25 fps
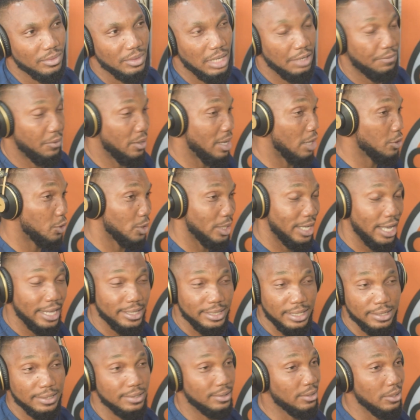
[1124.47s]
If you're going to
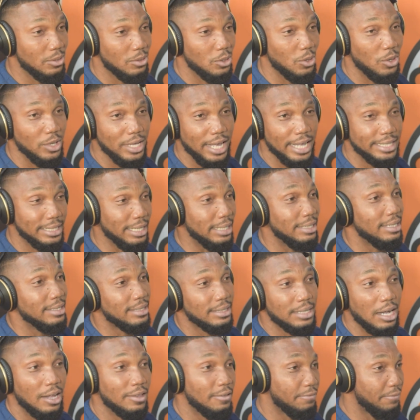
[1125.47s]
get a sale or get a
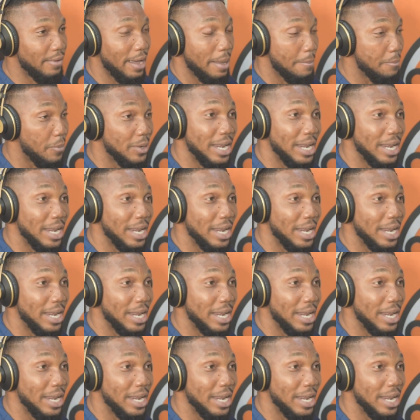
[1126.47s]
discount, fine,